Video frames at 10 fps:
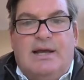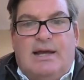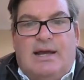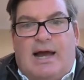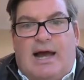
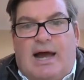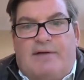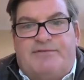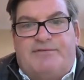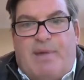uh,
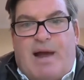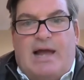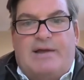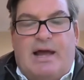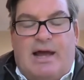afterma
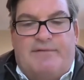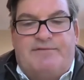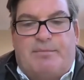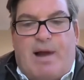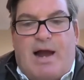uh,
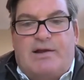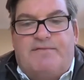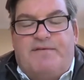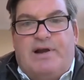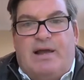aftermarket
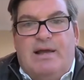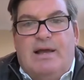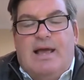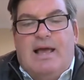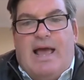fitter.
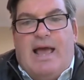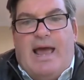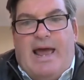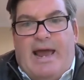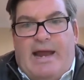
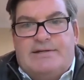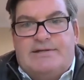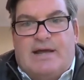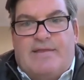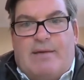And
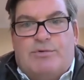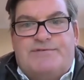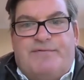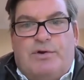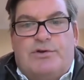uh, that was
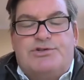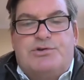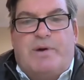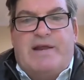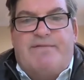for
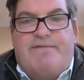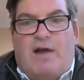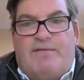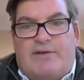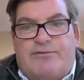twenty-five
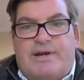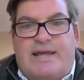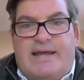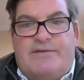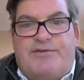hundred
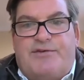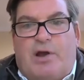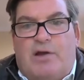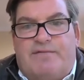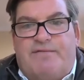kits
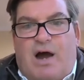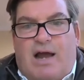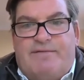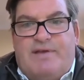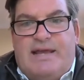over
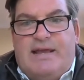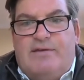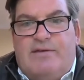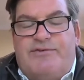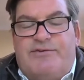five
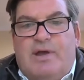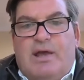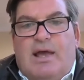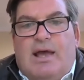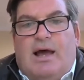years.
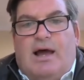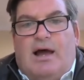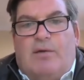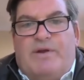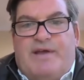
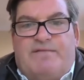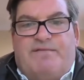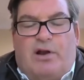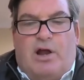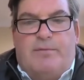Uh, we then
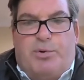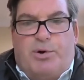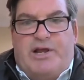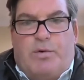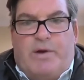followed
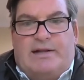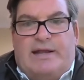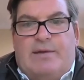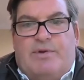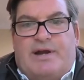pretty quickly
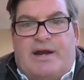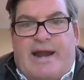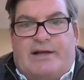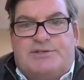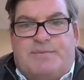with an
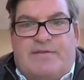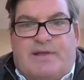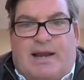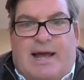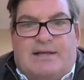announcement in
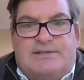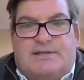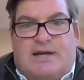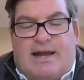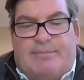the last
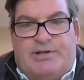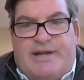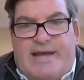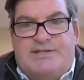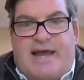uh, couple of
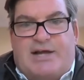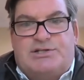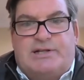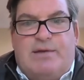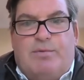days,
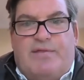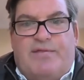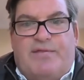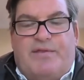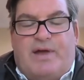actually,
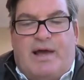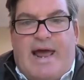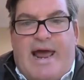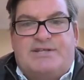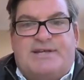with uh,
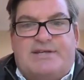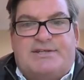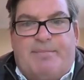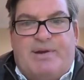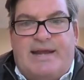Access
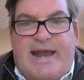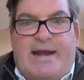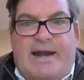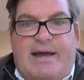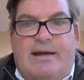up in
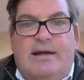Canada.